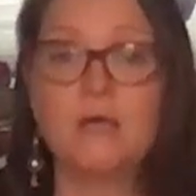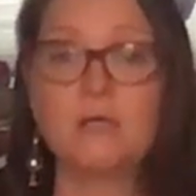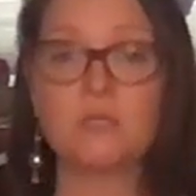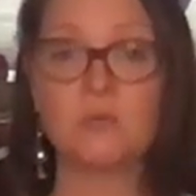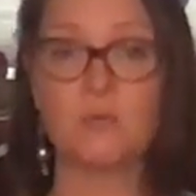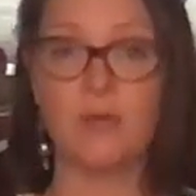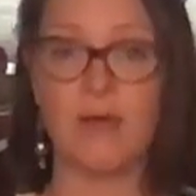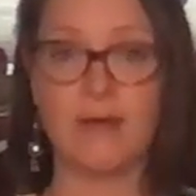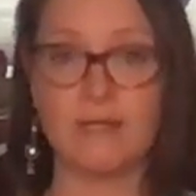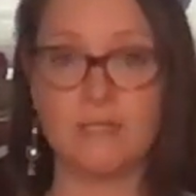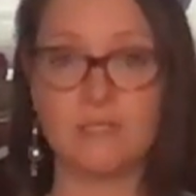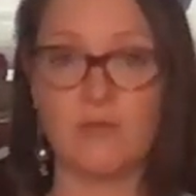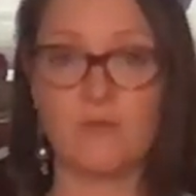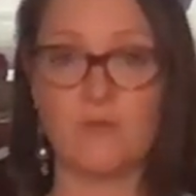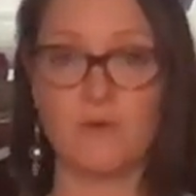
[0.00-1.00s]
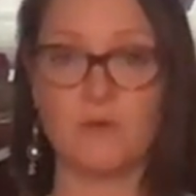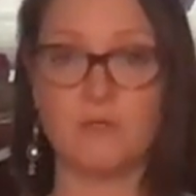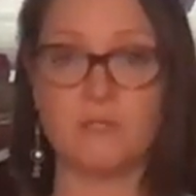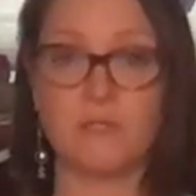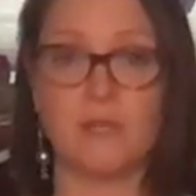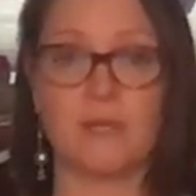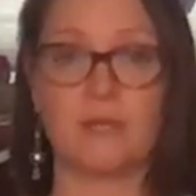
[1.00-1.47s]
So that is the
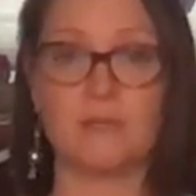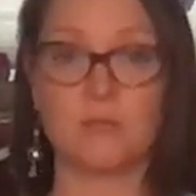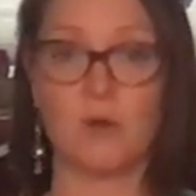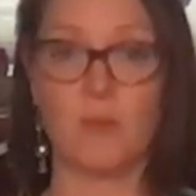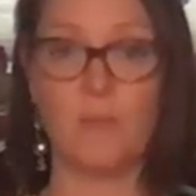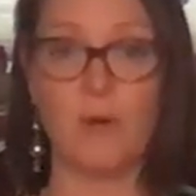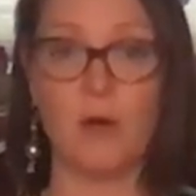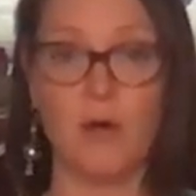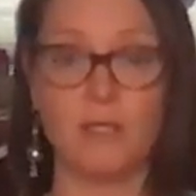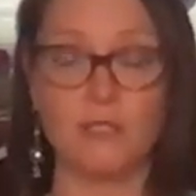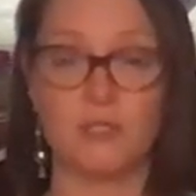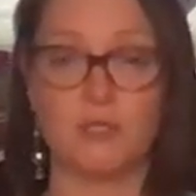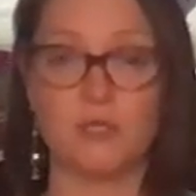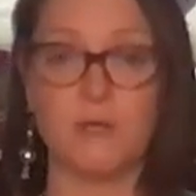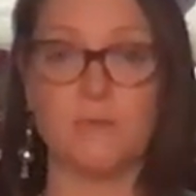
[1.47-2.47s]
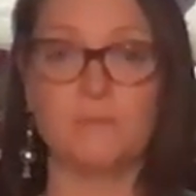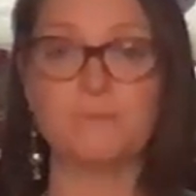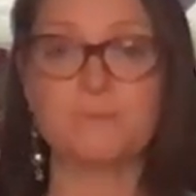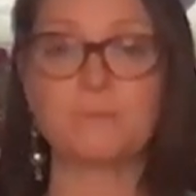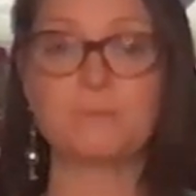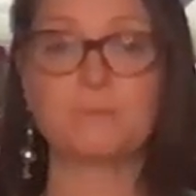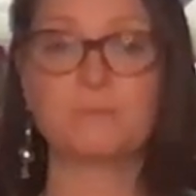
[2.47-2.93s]
first thing, is our posture.
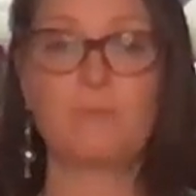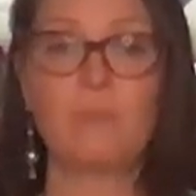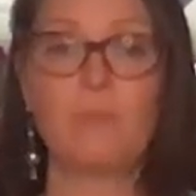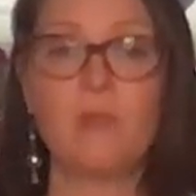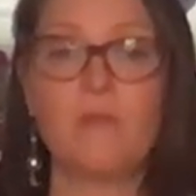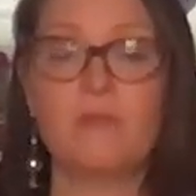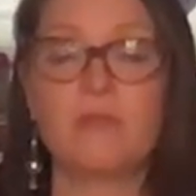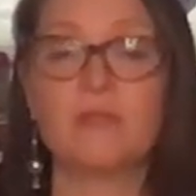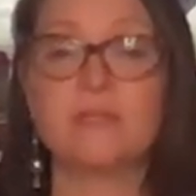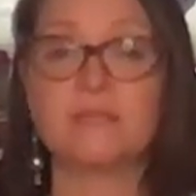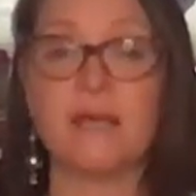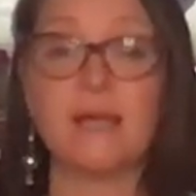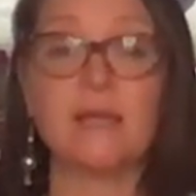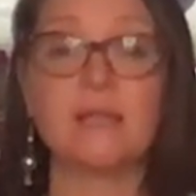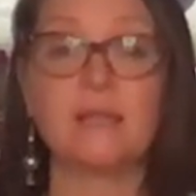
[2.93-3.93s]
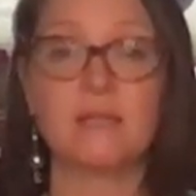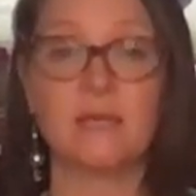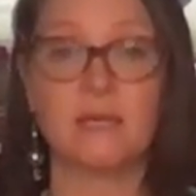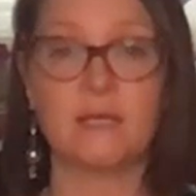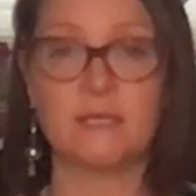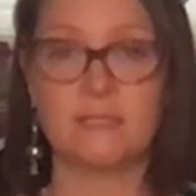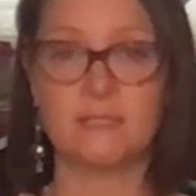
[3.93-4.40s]
The second
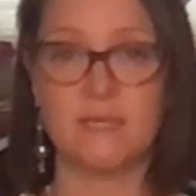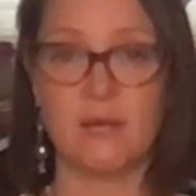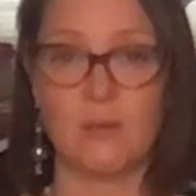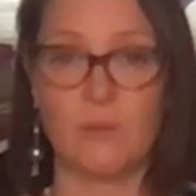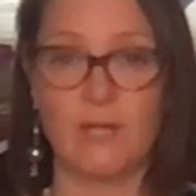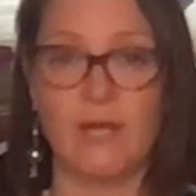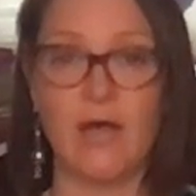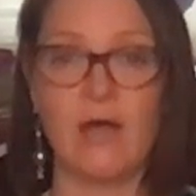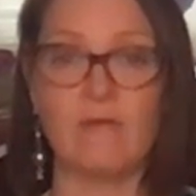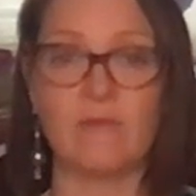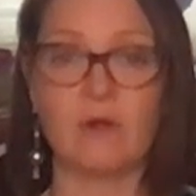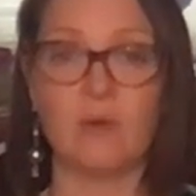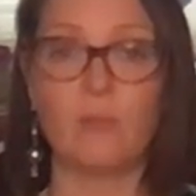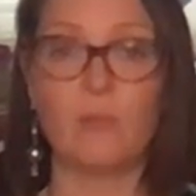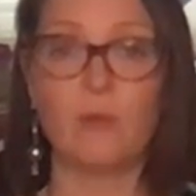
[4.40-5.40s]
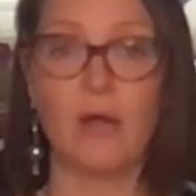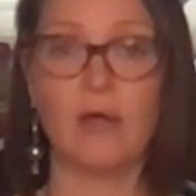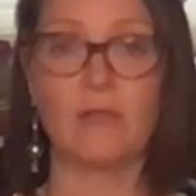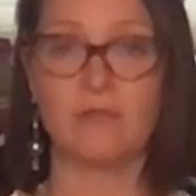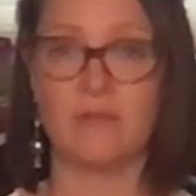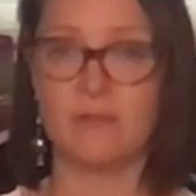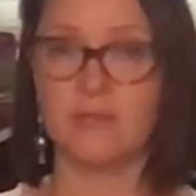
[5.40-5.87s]
thing is that we have our
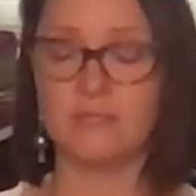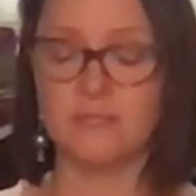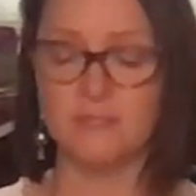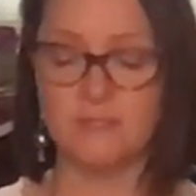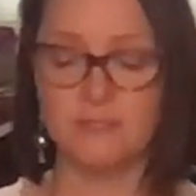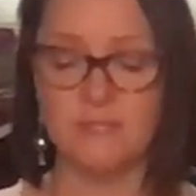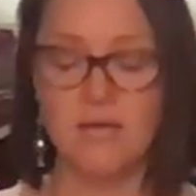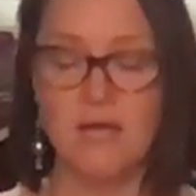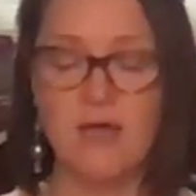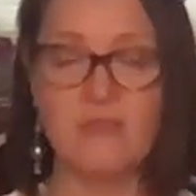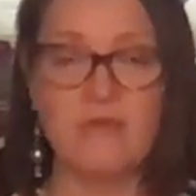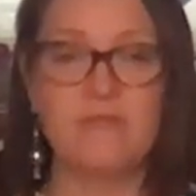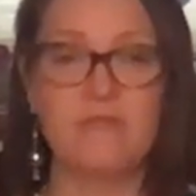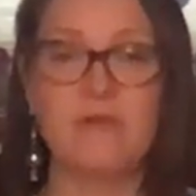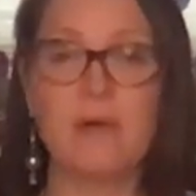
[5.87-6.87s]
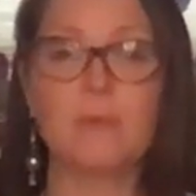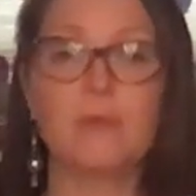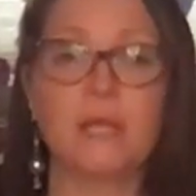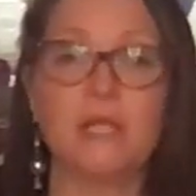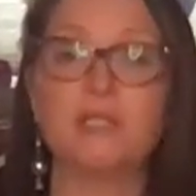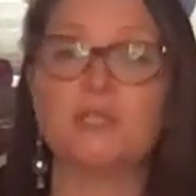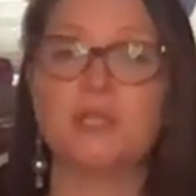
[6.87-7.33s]
breath, and this is the
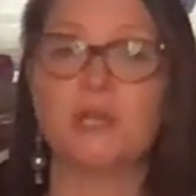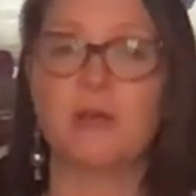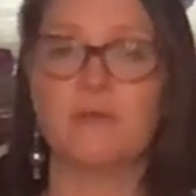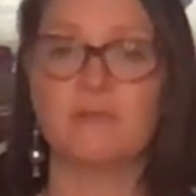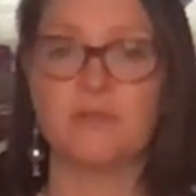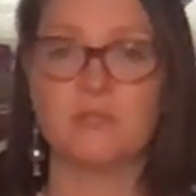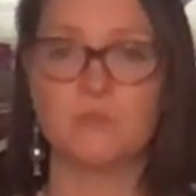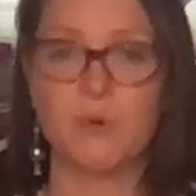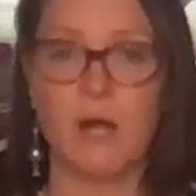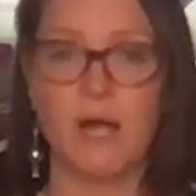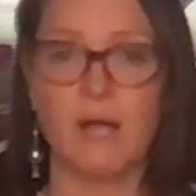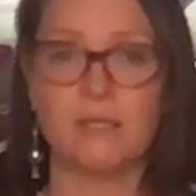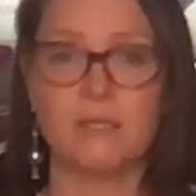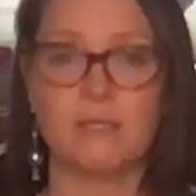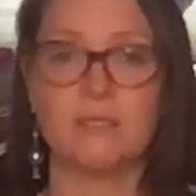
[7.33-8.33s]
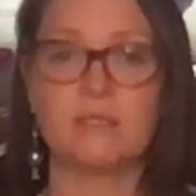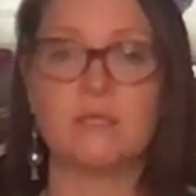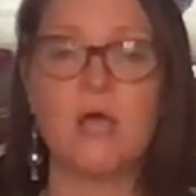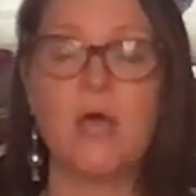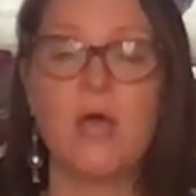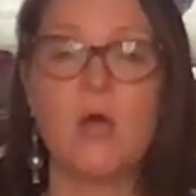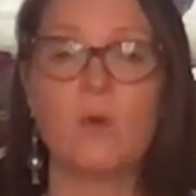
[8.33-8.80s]
foundation of this practice.
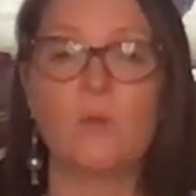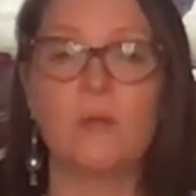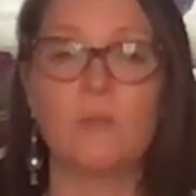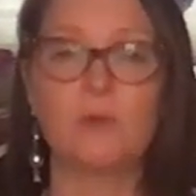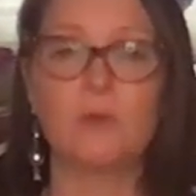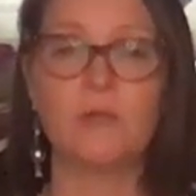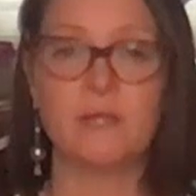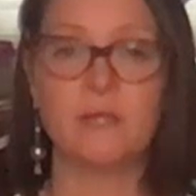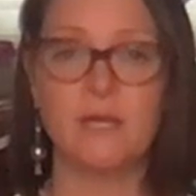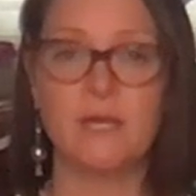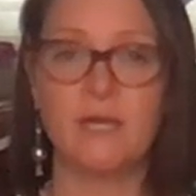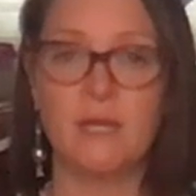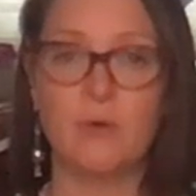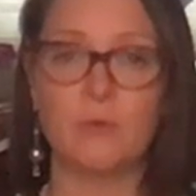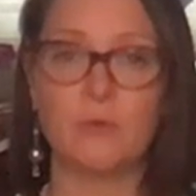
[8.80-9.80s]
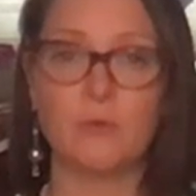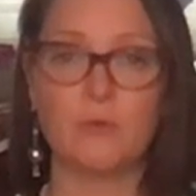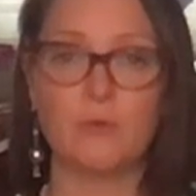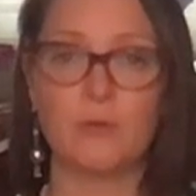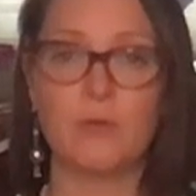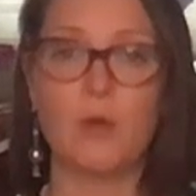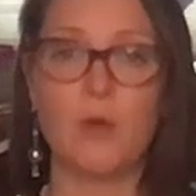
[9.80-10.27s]
We breathe in and out
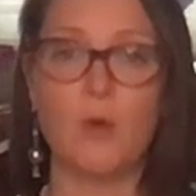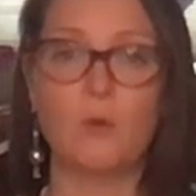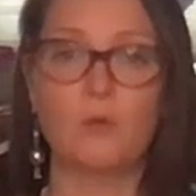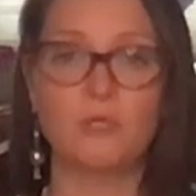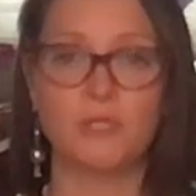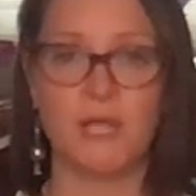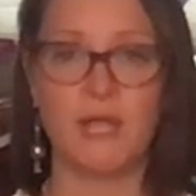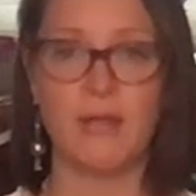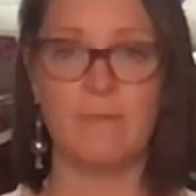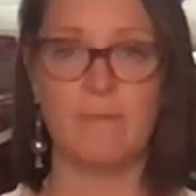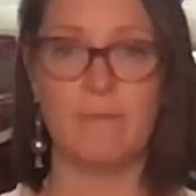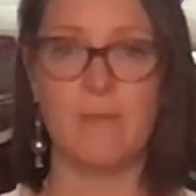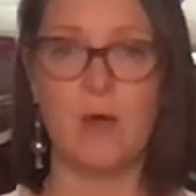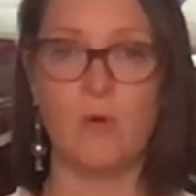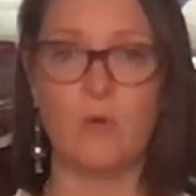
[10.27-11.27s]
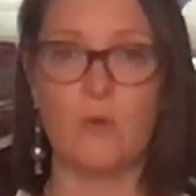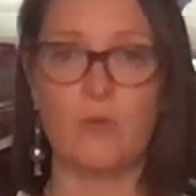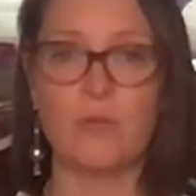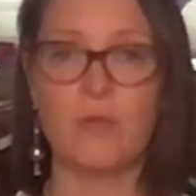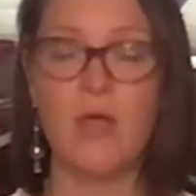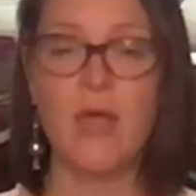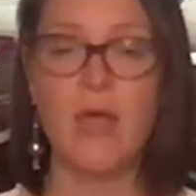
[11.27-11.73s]
through an O-shaped mouth,
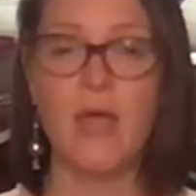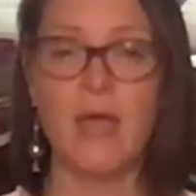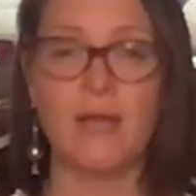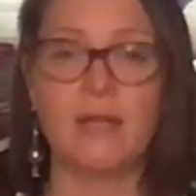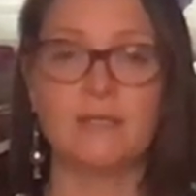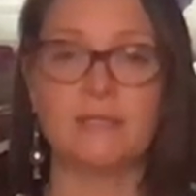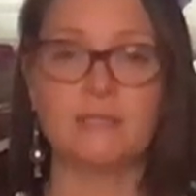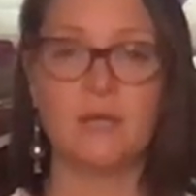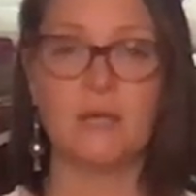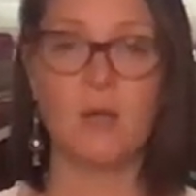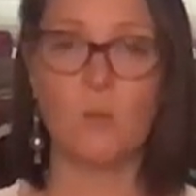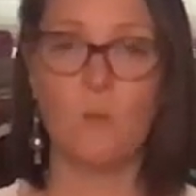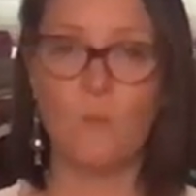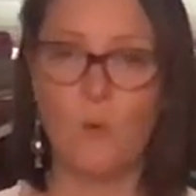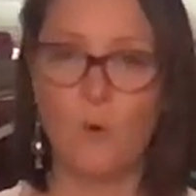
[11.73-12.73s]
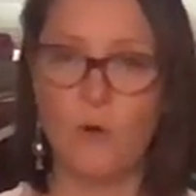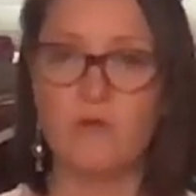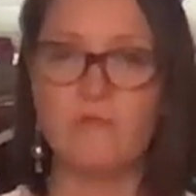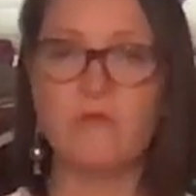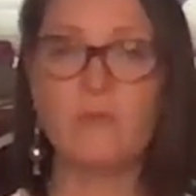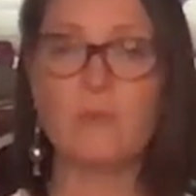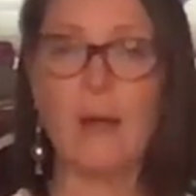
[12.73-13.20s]
and it's more
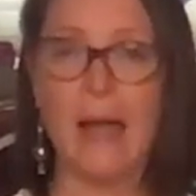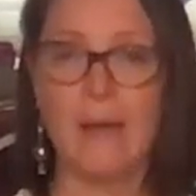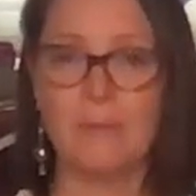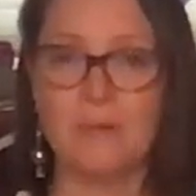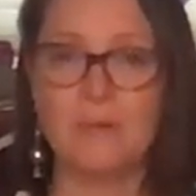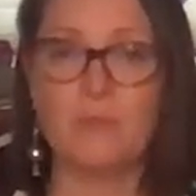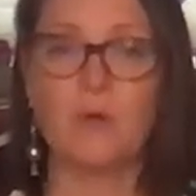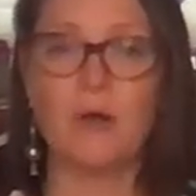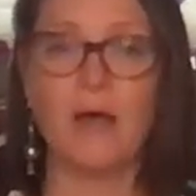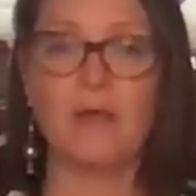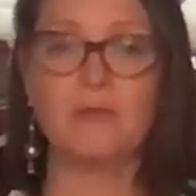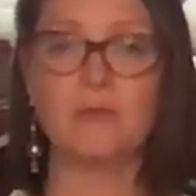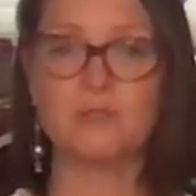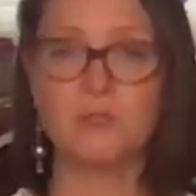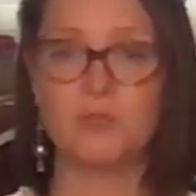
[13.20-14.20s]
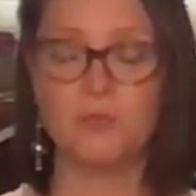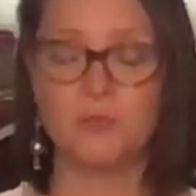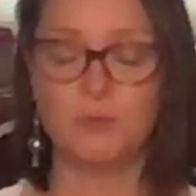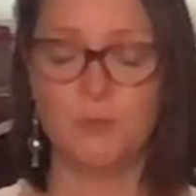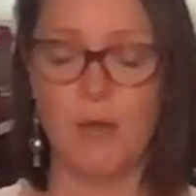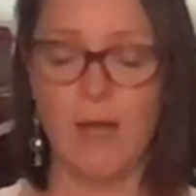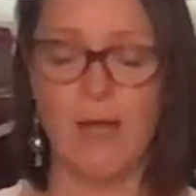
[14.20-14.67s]
of a rapid breath
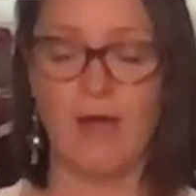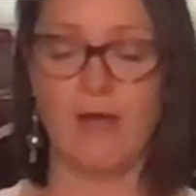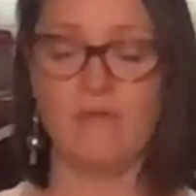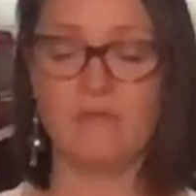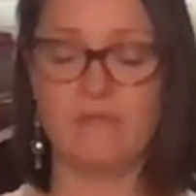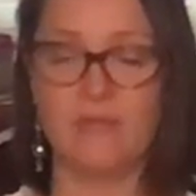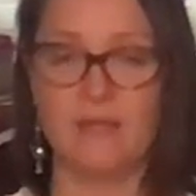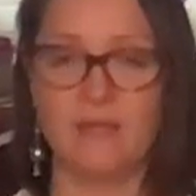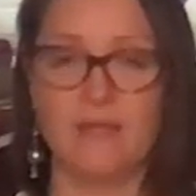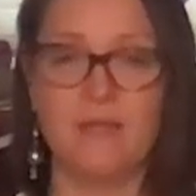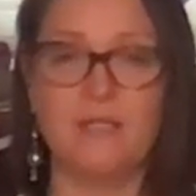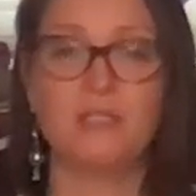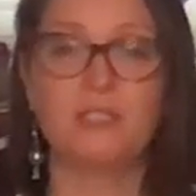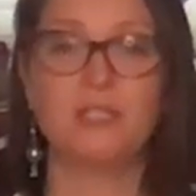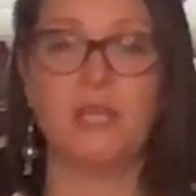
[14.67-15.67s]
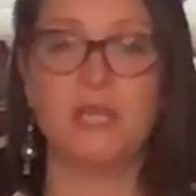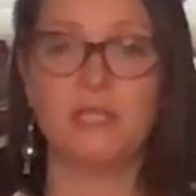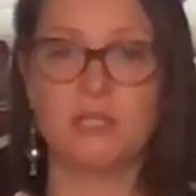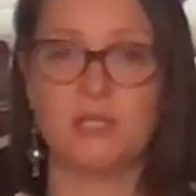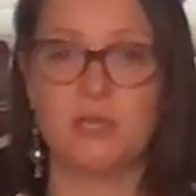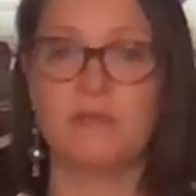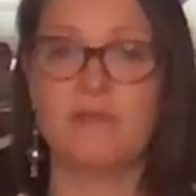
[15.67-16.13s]
to have the
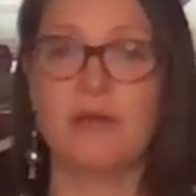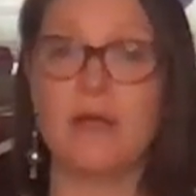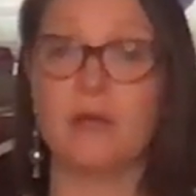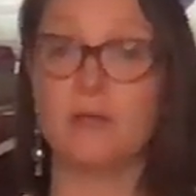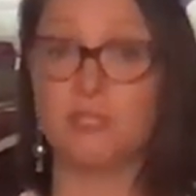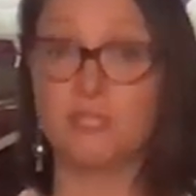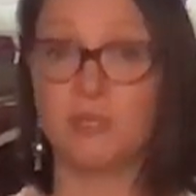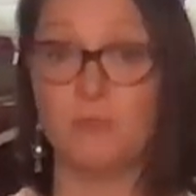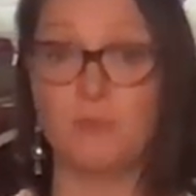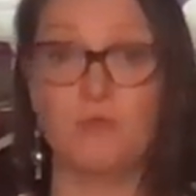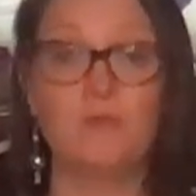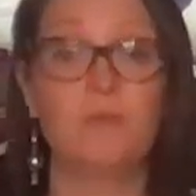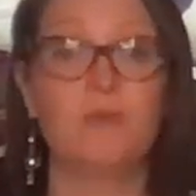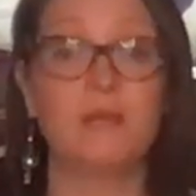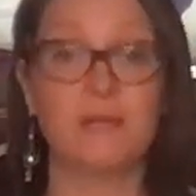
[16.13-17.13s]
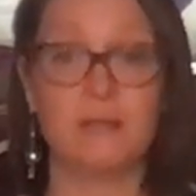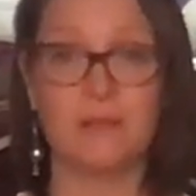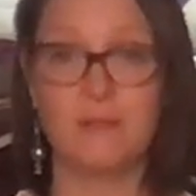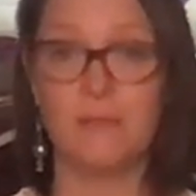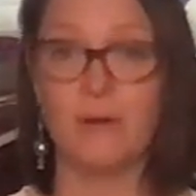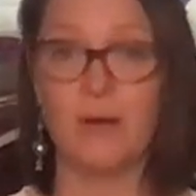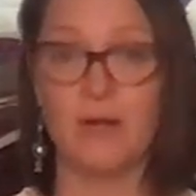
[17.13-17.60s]
initiation of energy movement in
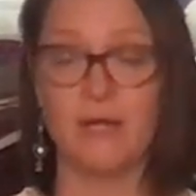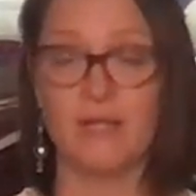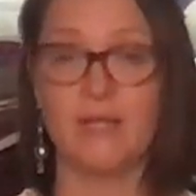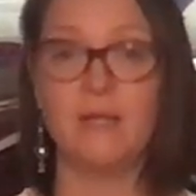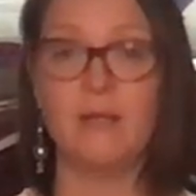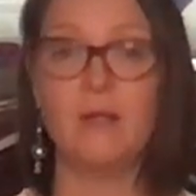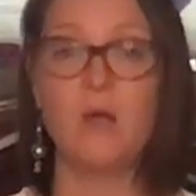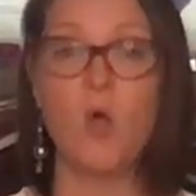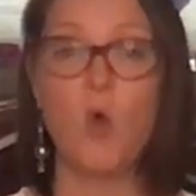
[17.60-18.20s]
the body.